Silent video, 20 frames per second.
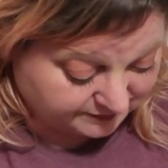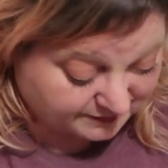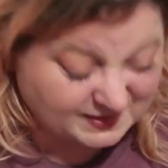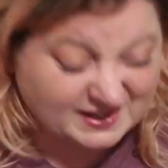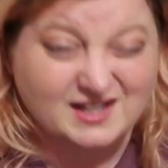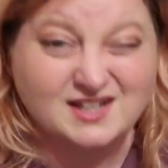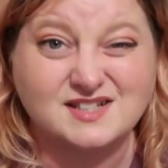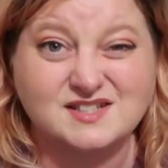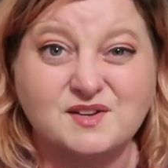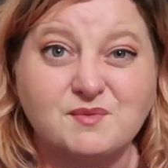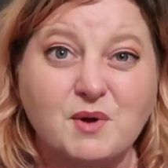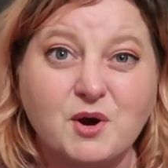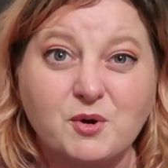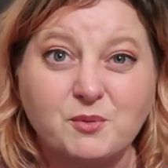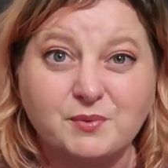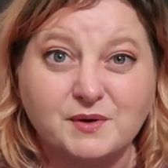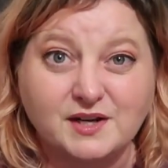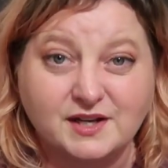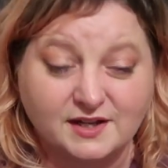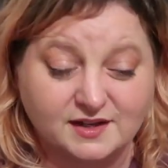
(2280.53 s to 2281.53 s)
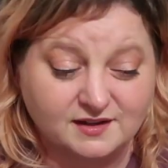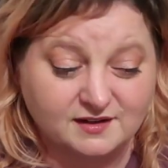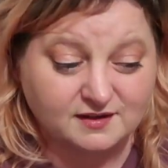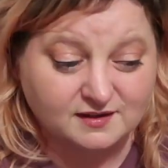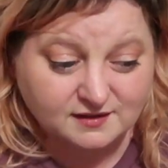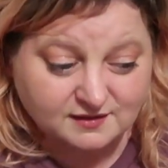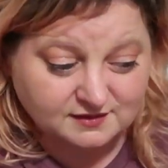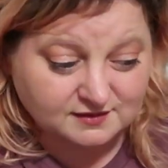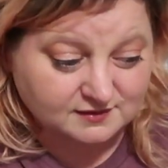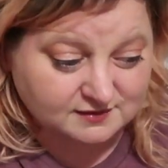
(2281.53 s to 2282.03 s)
because I'm opening
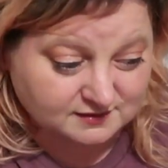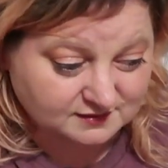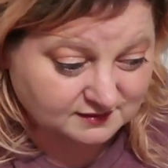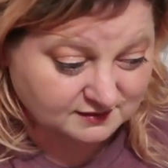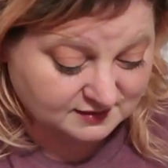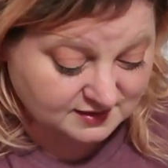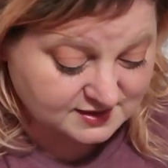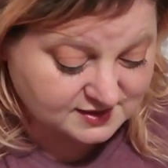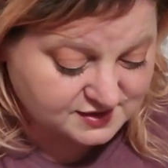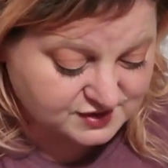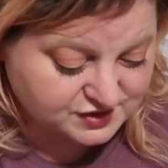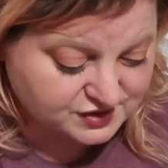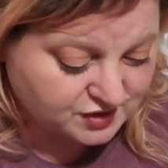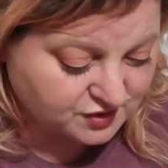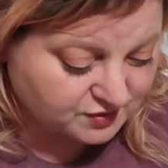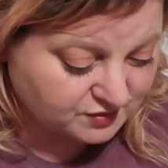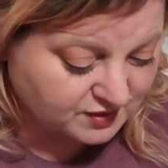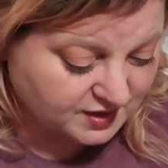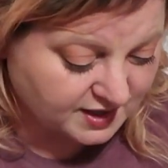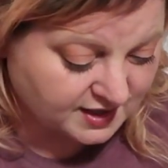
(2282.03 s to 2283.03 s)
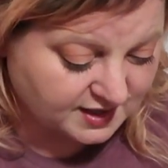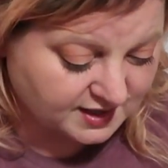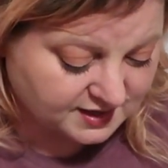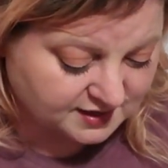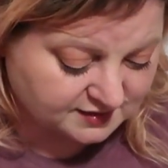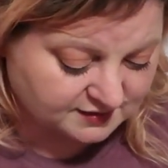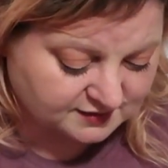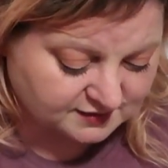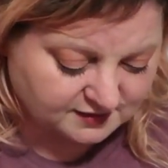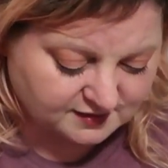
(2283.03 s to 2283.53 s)
this so
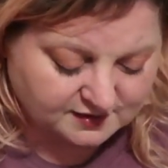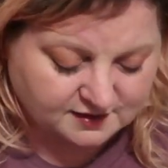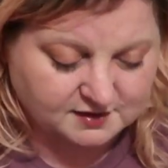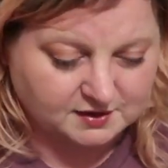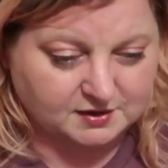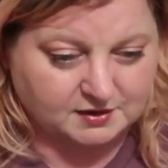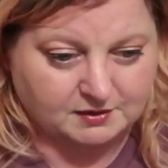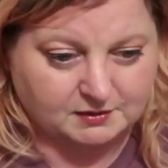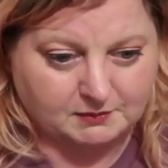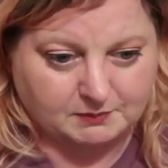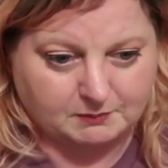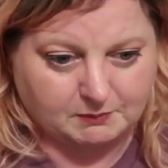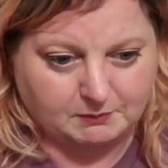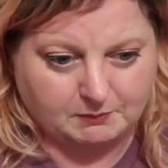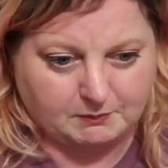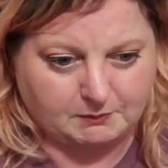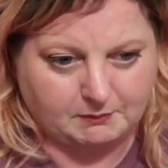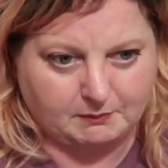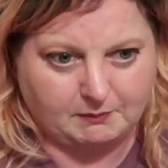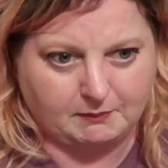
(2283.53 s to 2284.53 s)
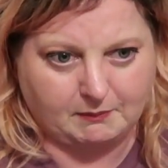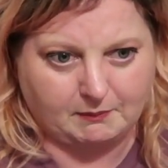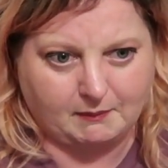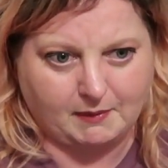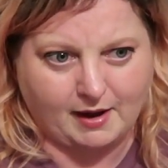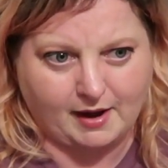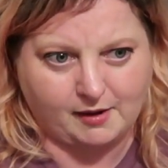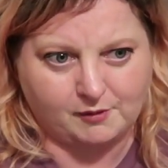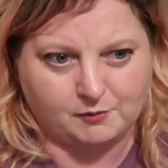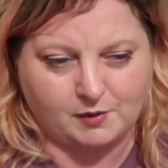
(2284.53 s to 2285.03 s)
late,
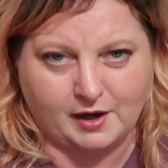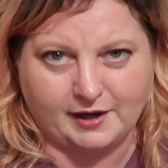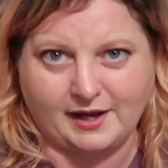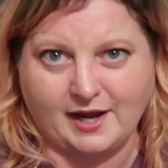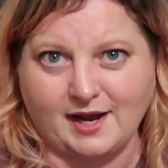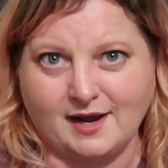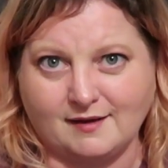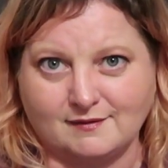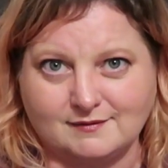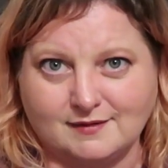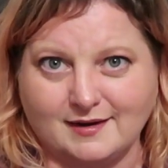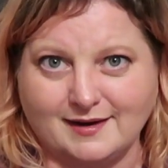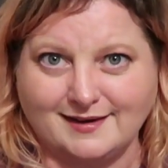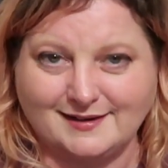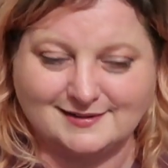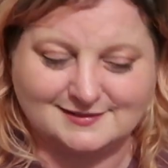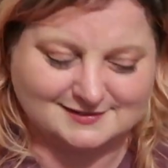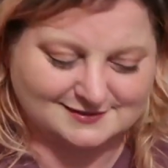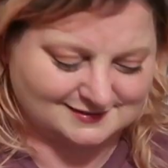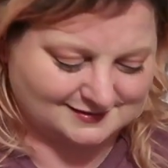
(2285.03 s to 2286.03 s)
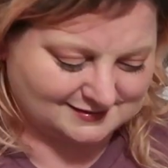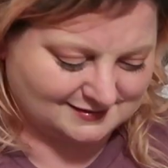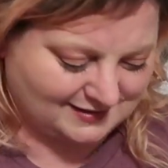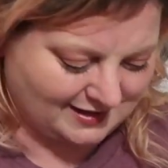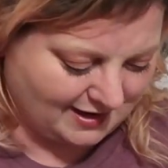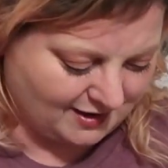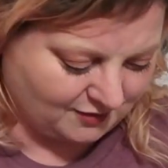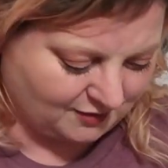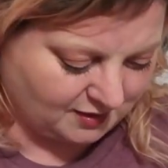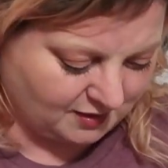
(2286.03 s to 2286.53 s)
I, I can't write
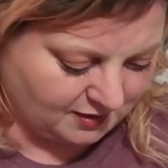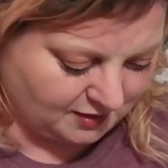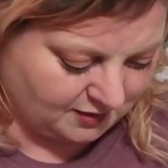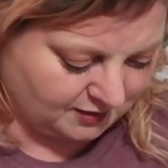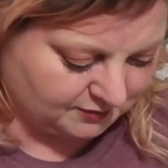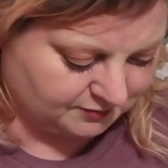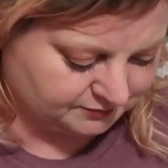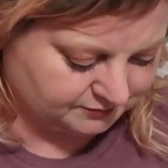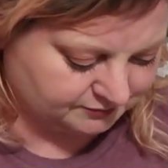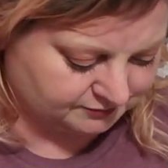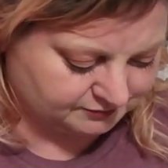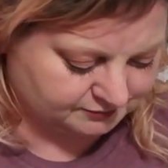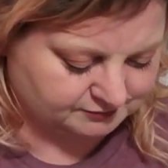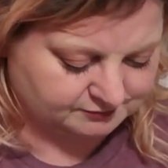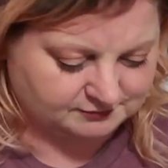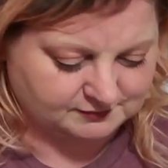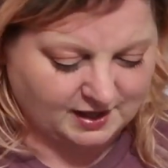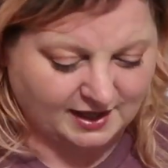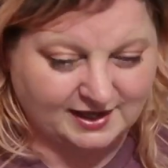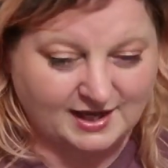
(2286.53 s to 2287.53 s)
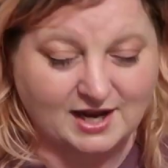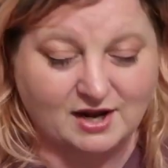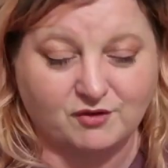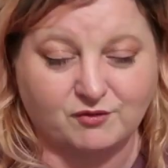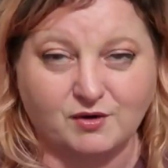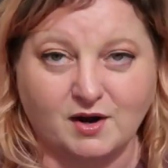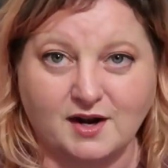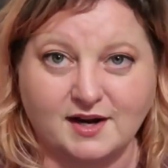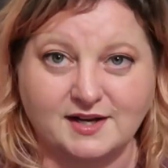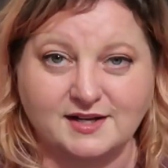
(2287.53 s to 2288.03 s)
out. Oh, I can't
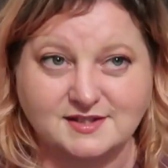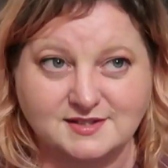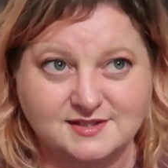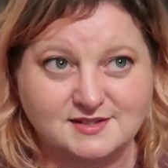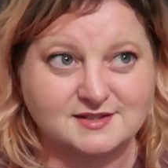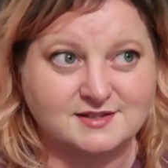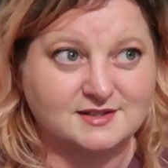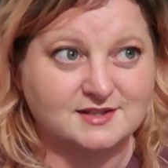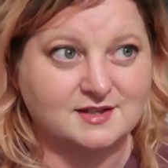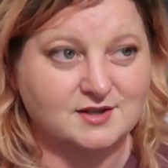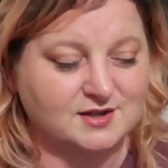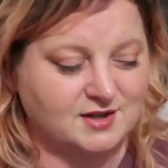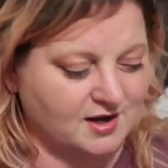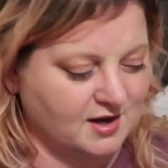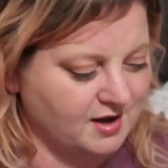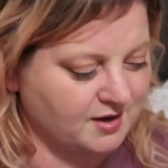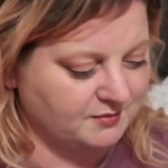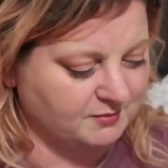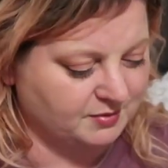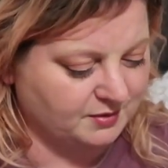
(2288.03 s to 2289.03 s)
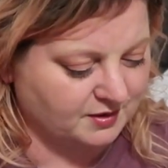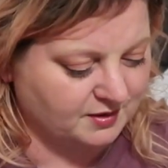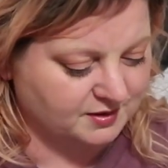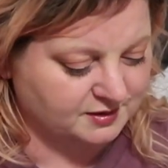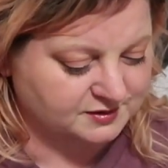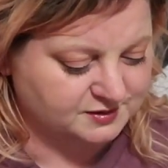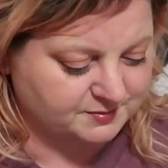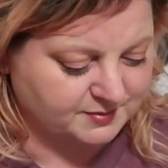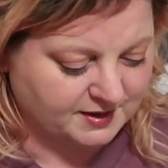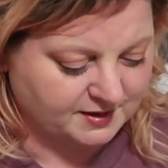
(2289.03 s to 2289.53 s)
write
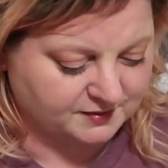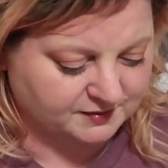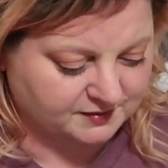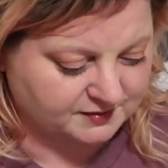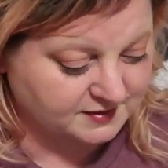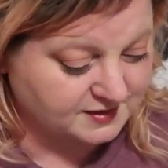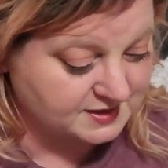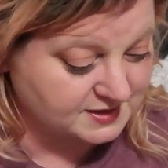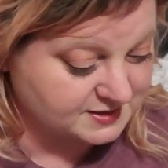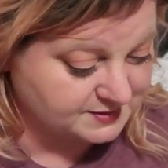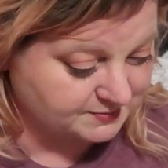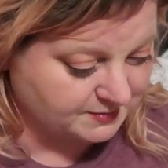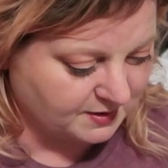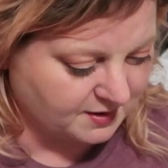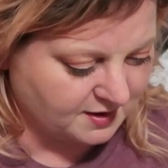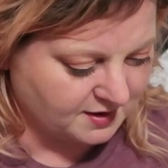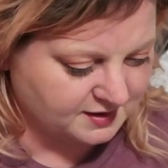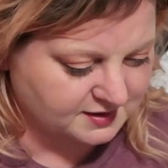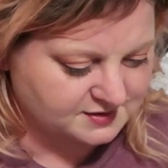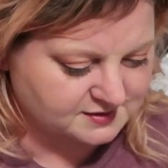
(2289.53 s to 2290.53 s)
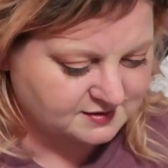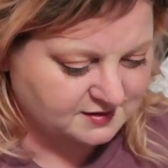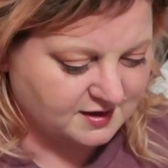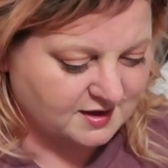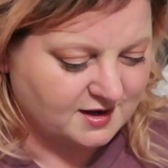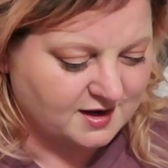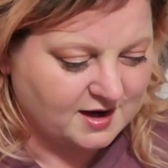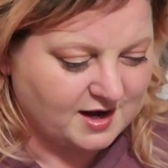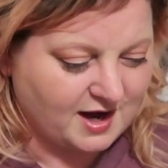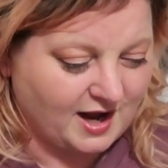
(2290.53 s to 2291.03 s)
unplugged about this box.
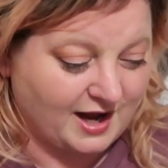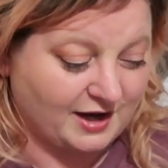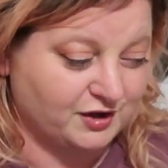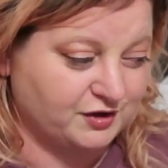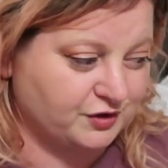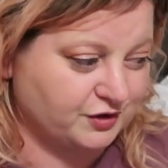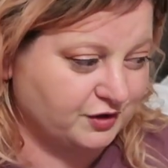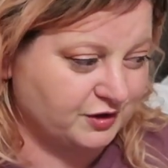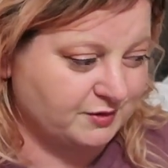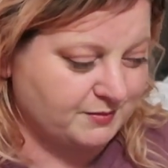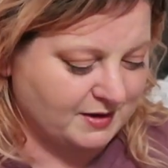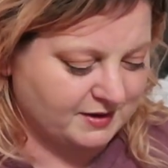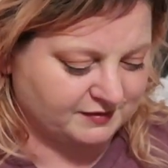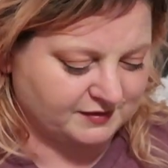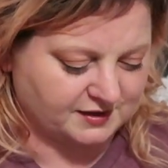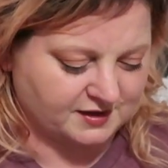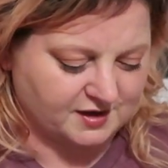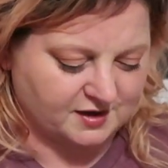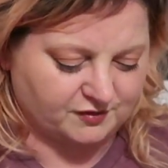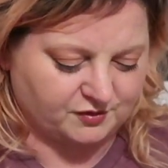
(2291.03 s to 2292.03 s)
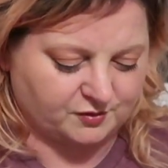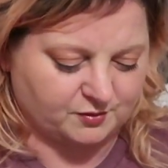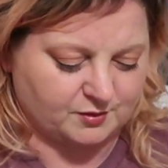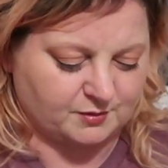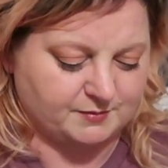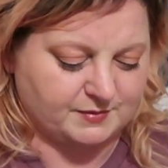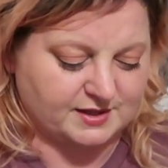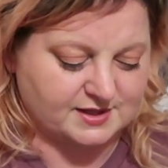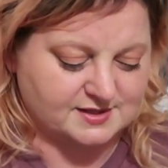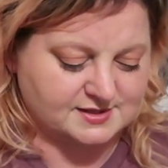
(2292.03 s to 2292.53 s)
I could about the other
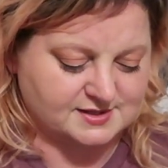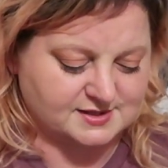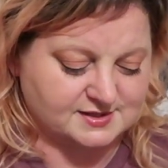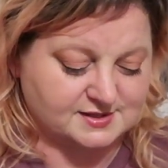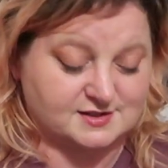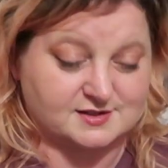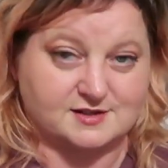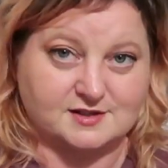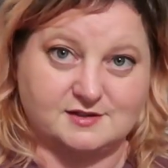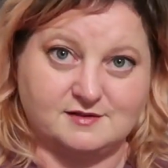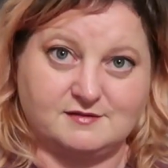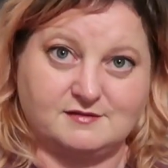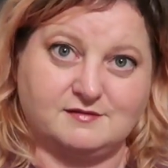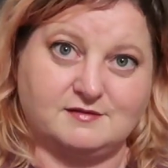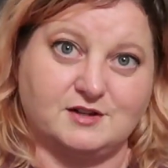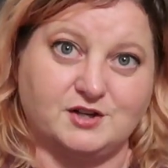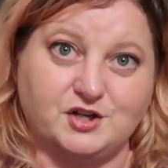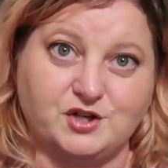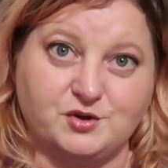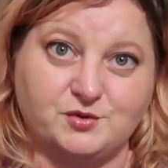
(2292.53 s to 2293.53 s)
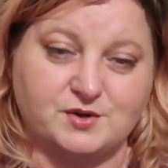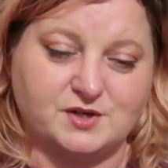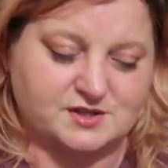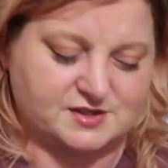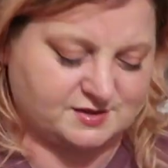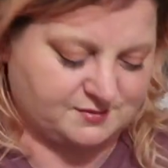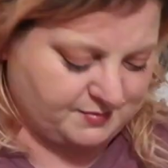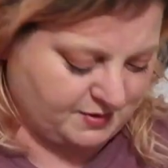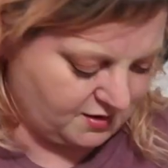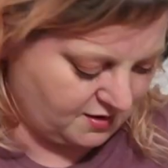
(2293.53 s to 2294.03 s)
one because it's the, the
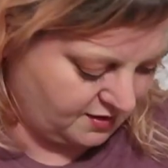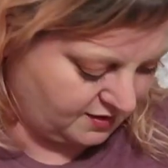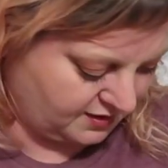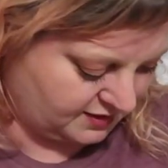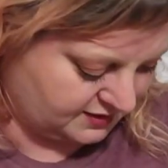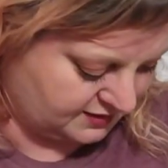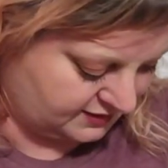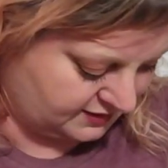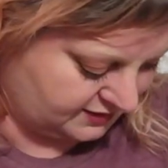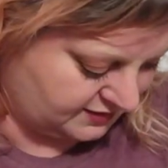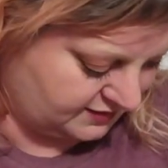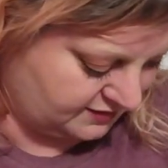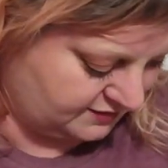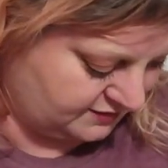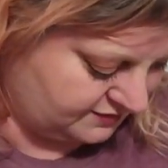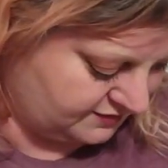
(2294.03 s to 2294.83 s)
newest box.